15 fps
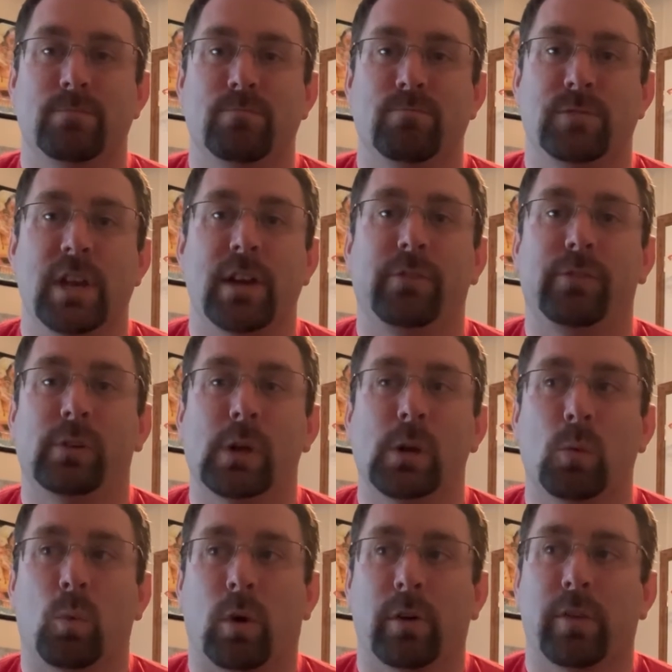Definitely
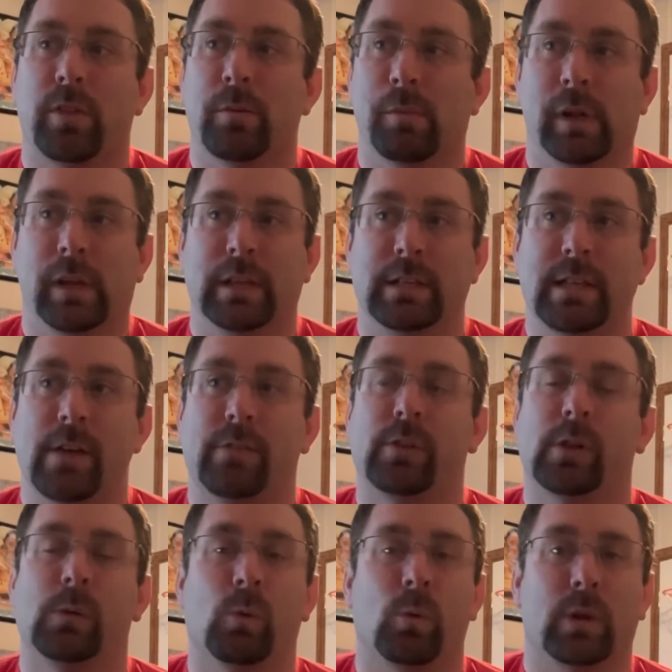worth the money.
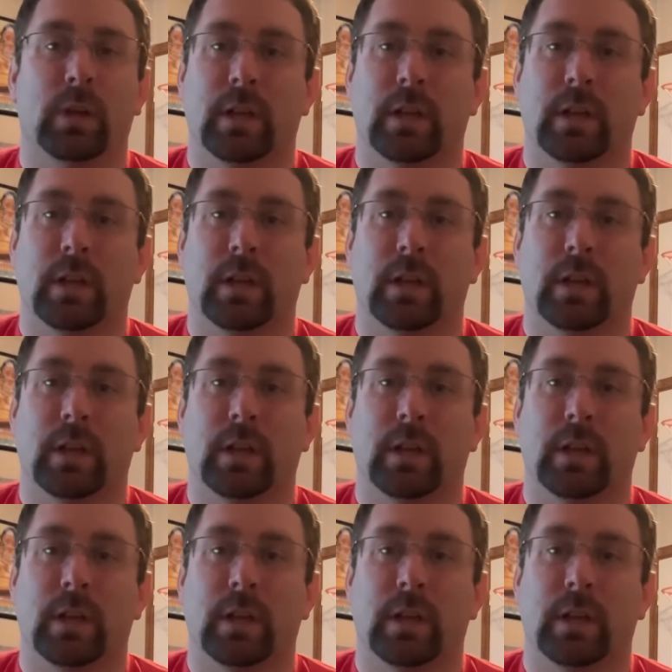Definitely want